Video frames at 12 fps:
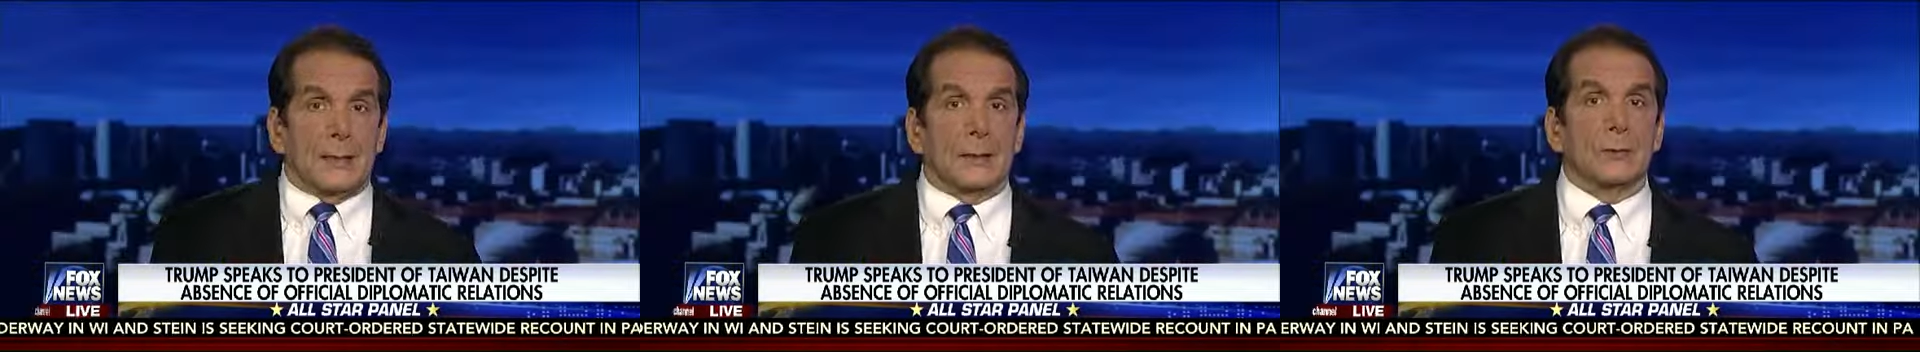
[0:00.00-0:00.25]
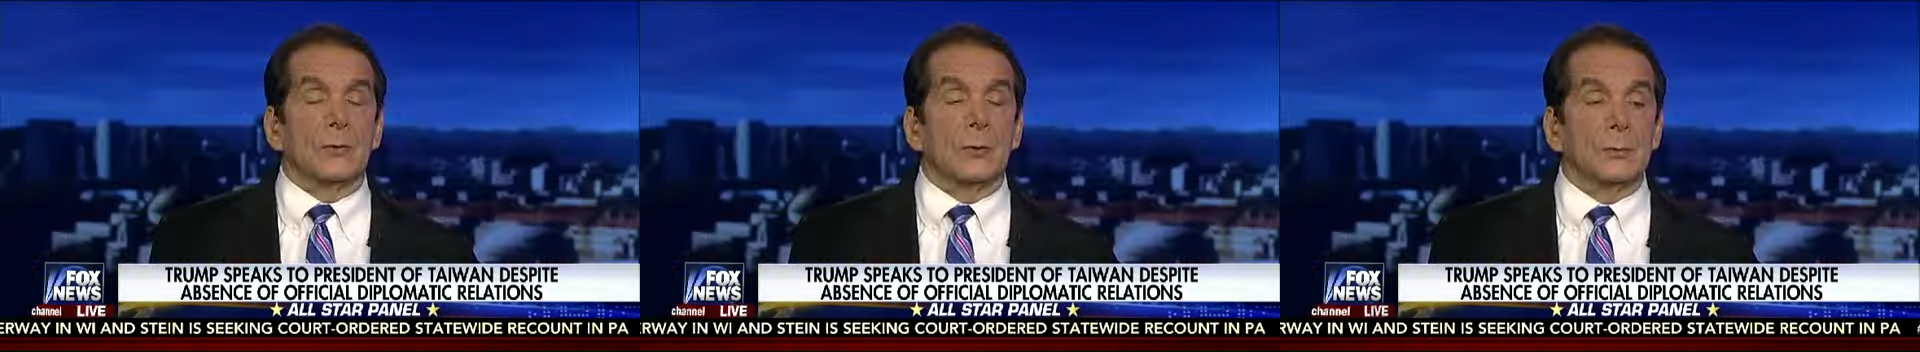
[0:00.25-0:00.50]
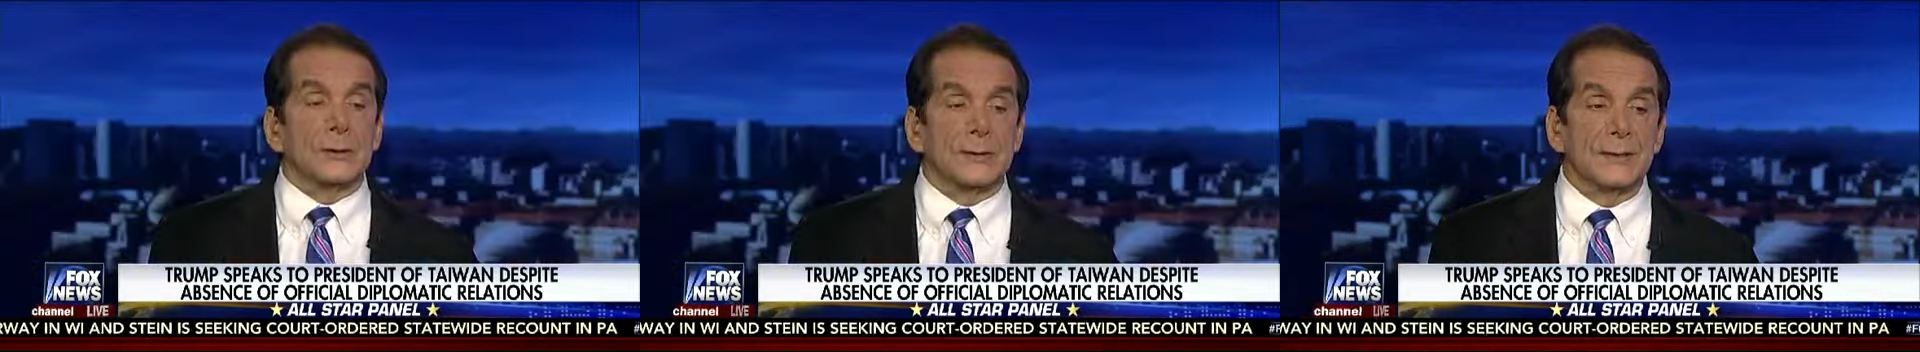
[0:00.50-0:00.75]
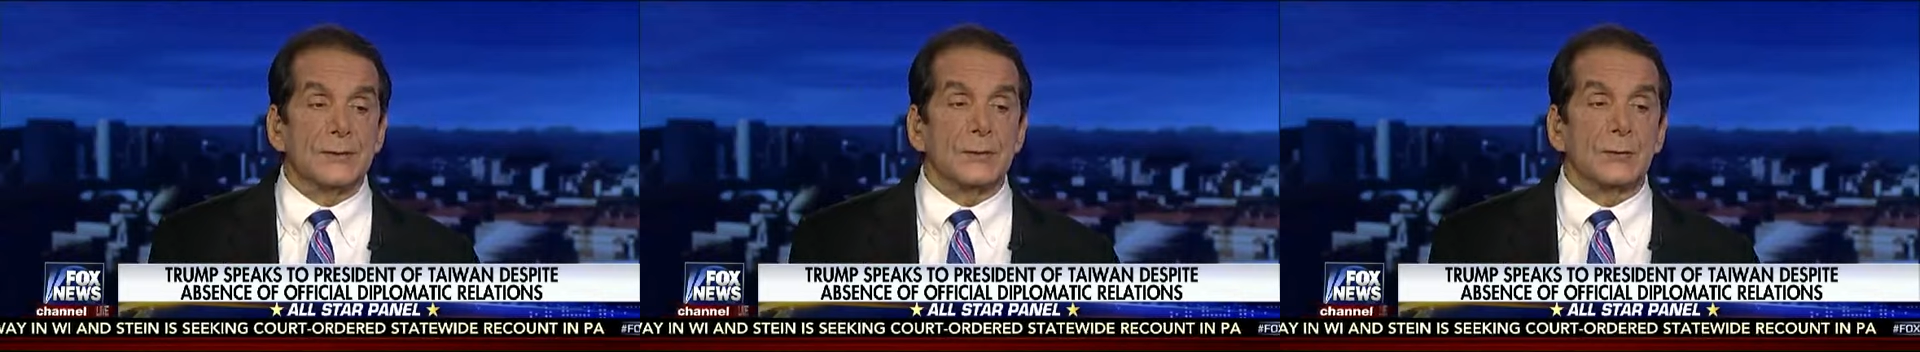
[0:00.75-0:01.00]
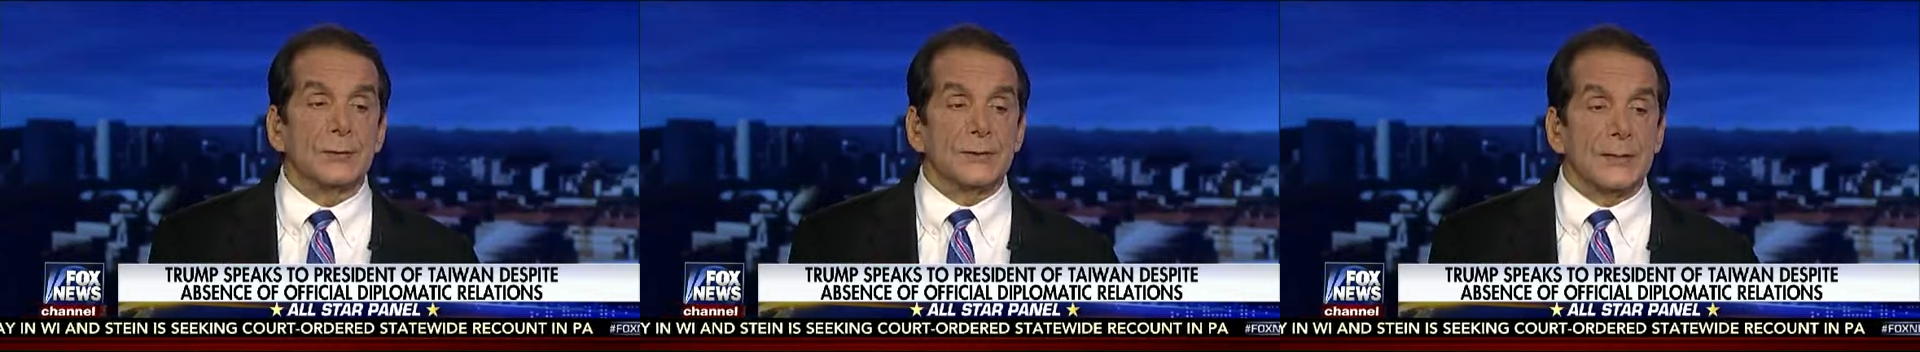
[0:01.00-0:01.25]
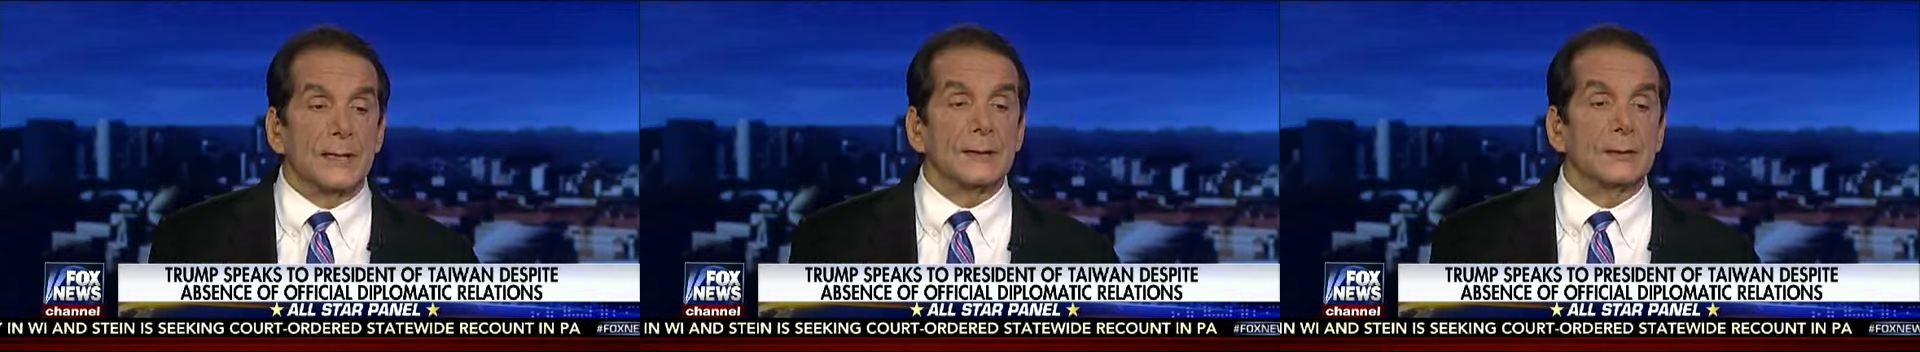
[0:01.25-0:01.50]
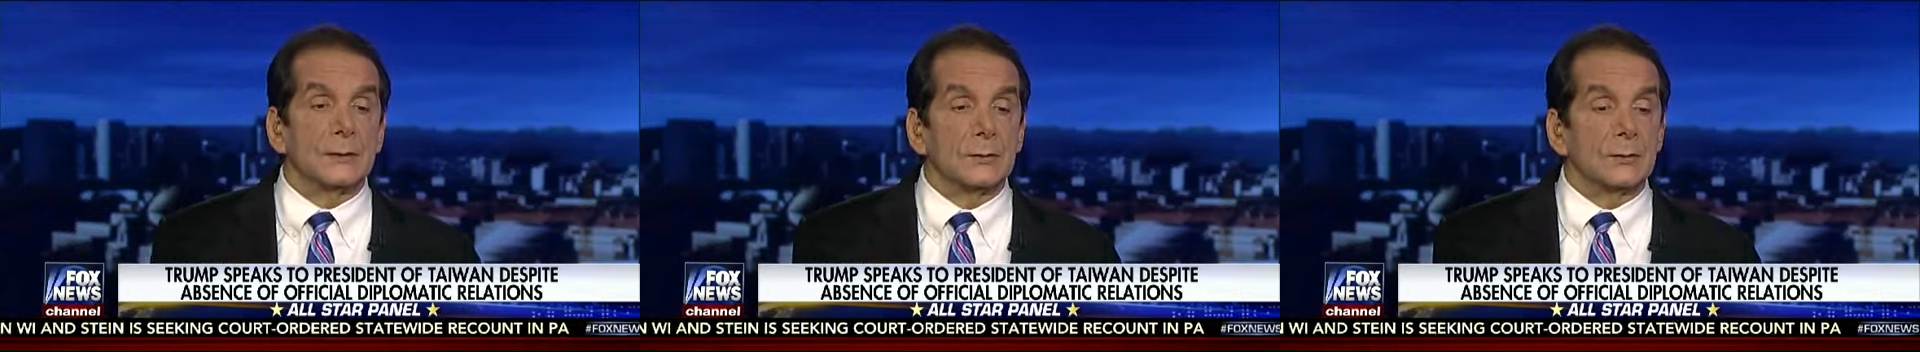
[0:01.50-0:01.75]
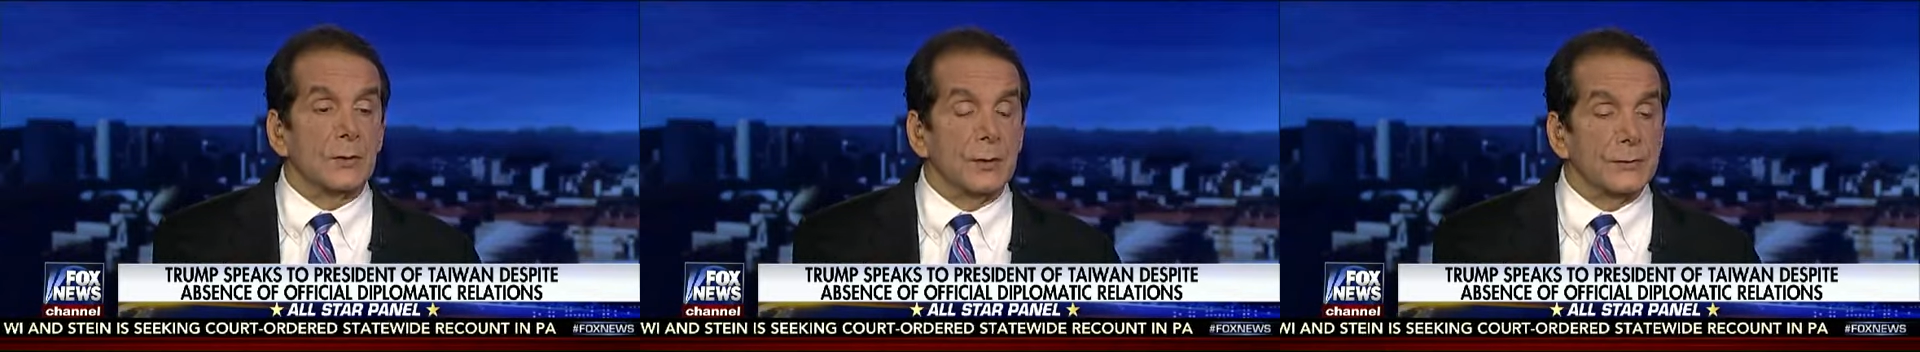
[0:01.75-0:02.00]
in normal discourse, and it could
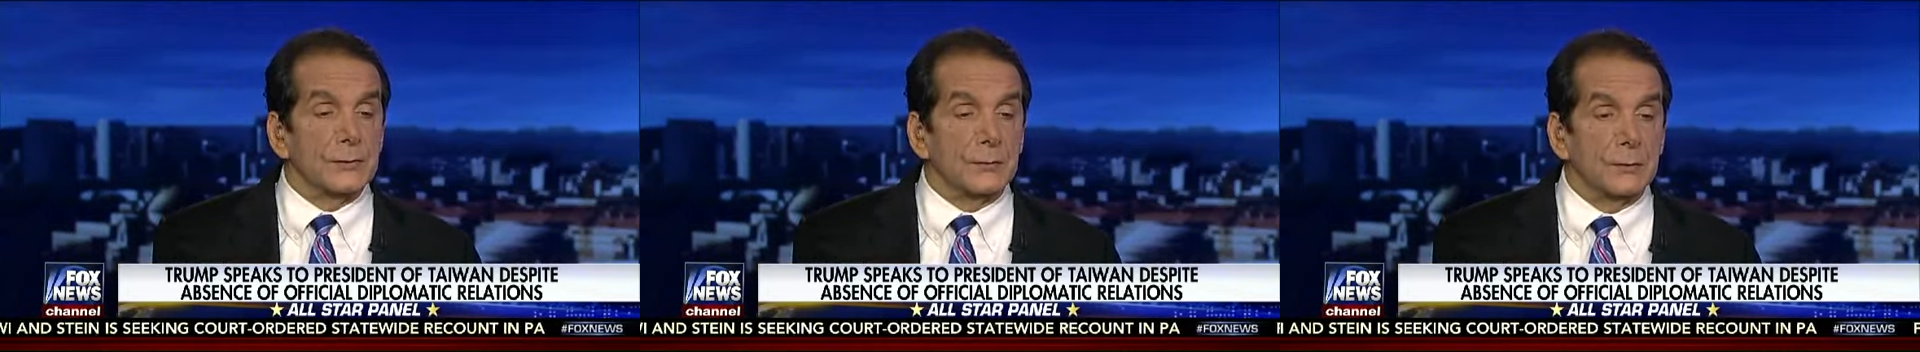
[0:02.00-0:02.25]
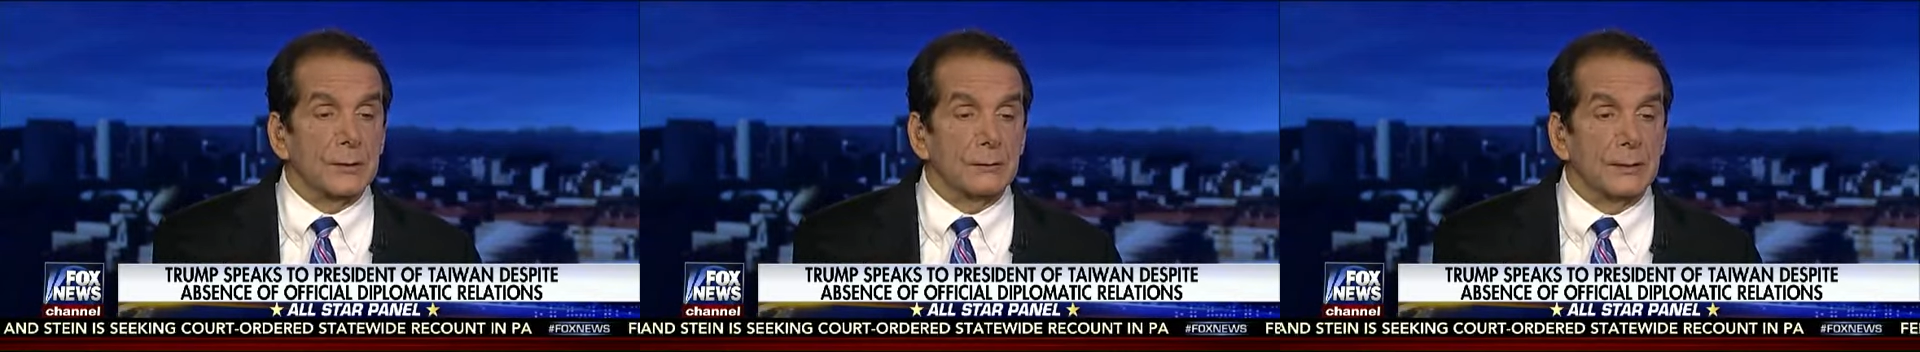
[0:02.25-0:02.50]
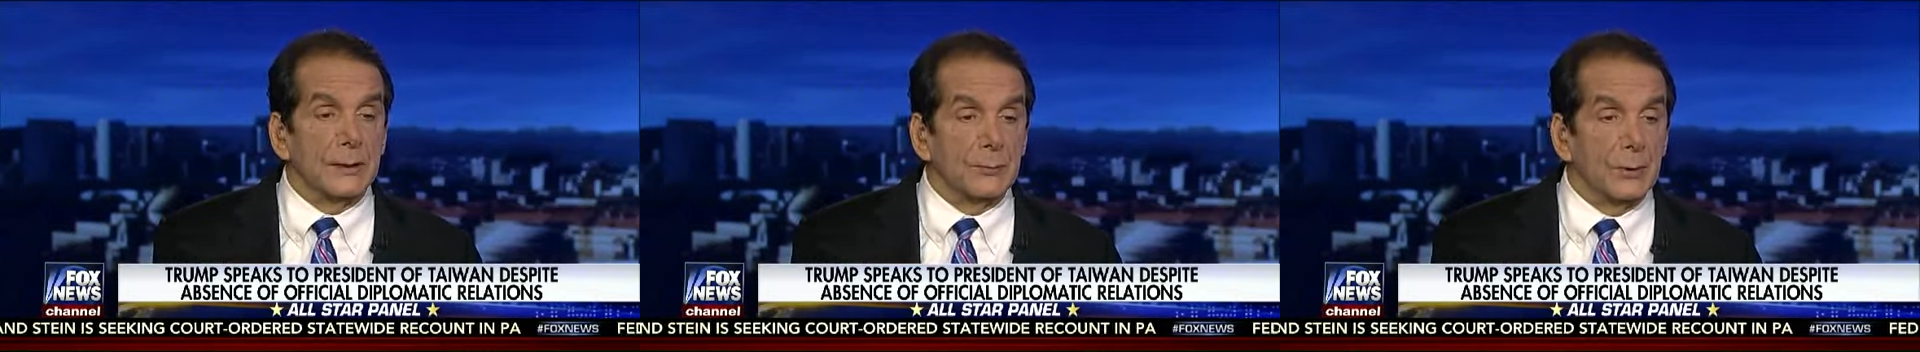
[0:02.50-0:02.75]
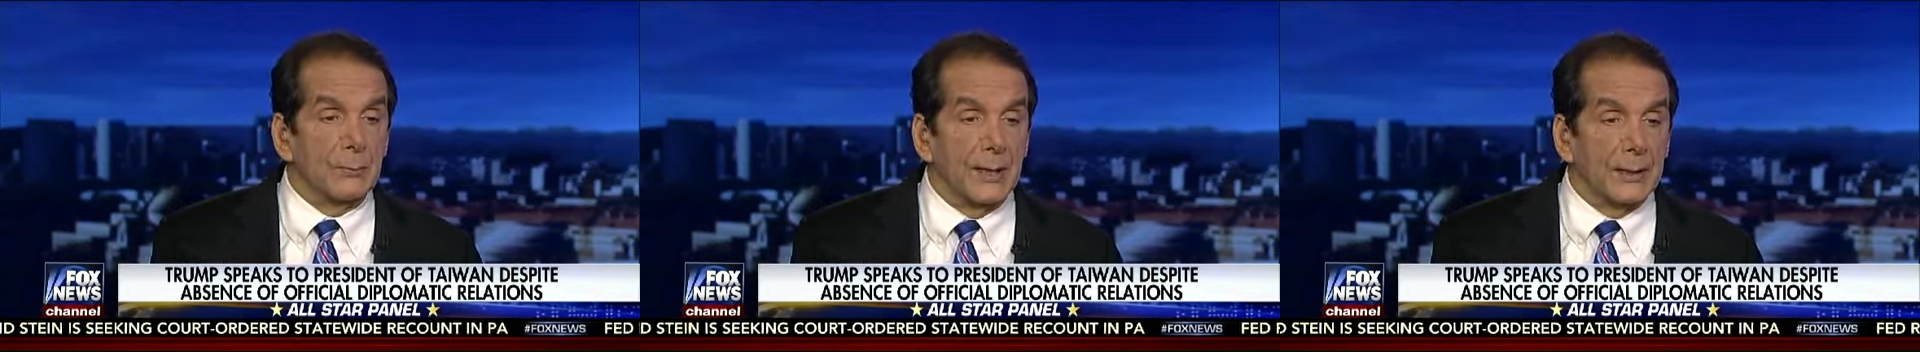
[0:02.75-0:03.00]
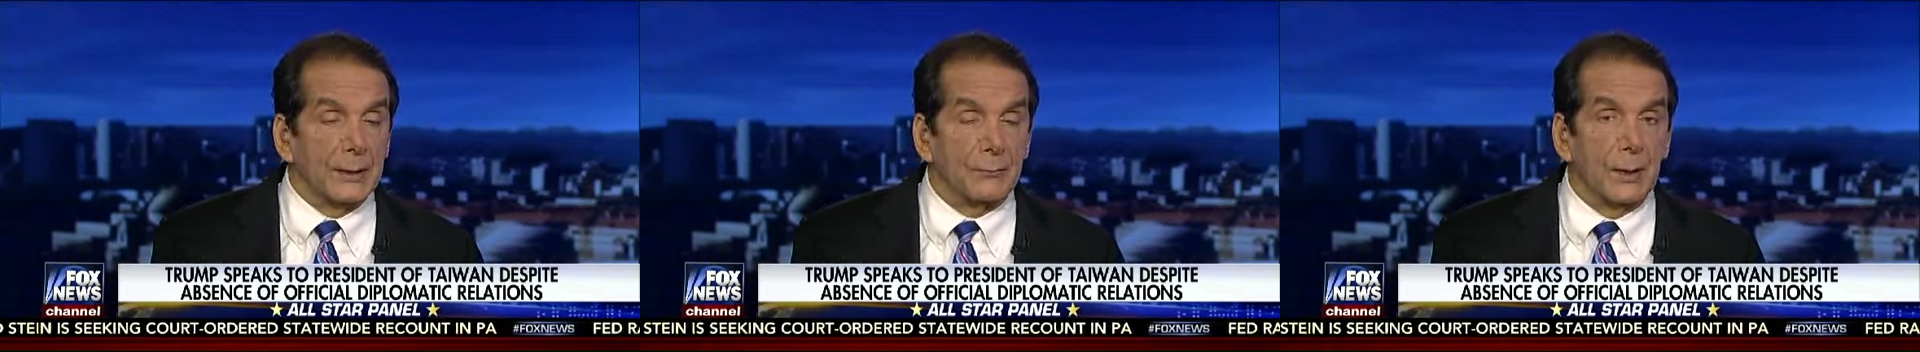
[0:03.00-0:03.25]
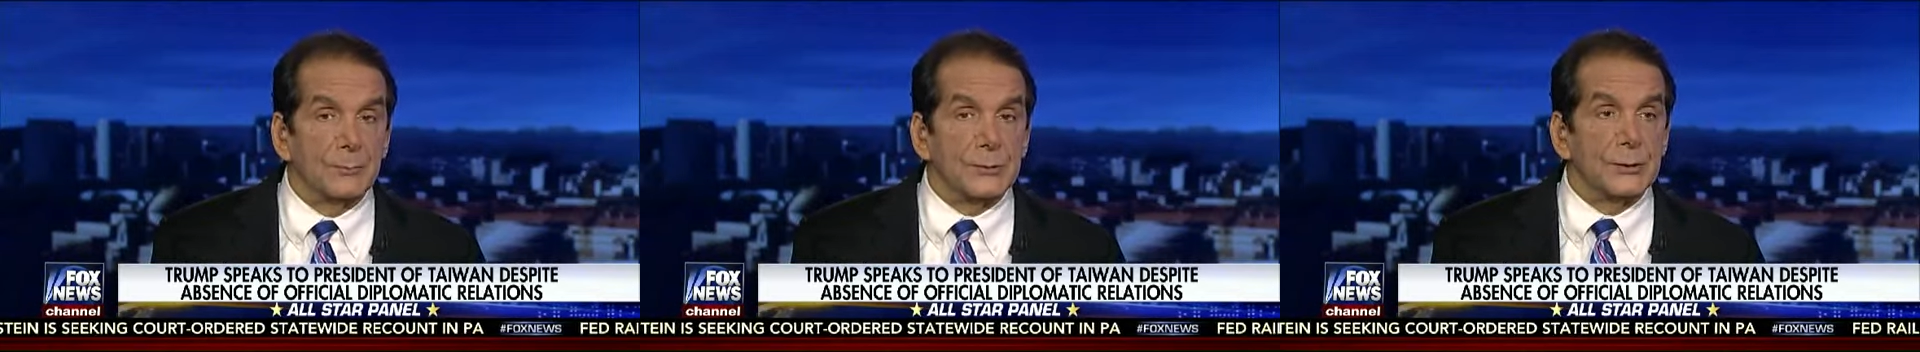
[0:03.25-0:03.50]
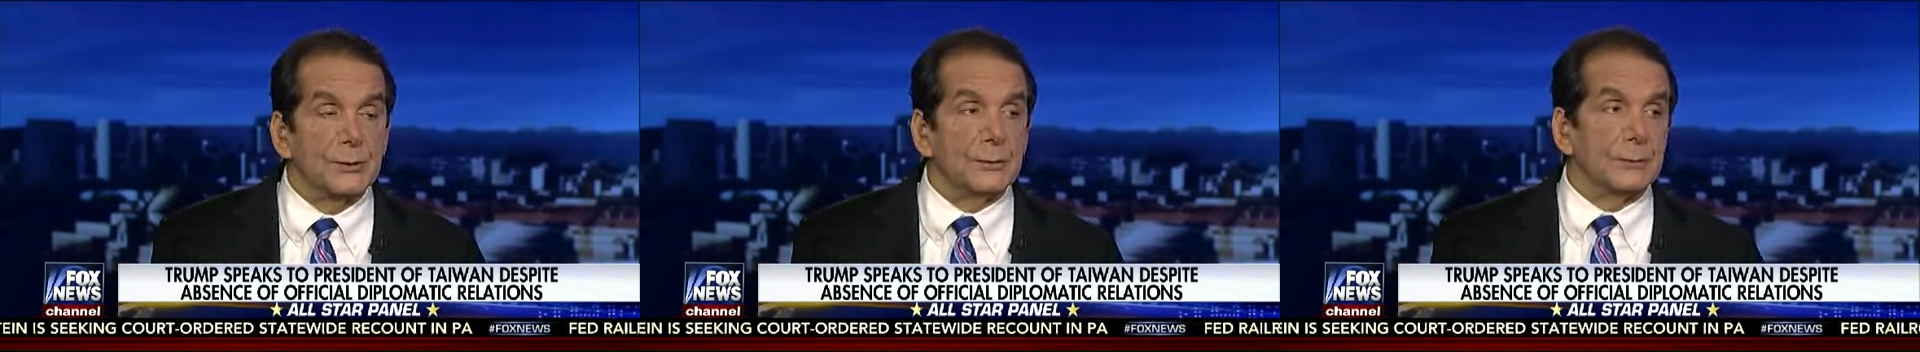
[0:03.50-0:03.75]
cause a real diplomatic rupture.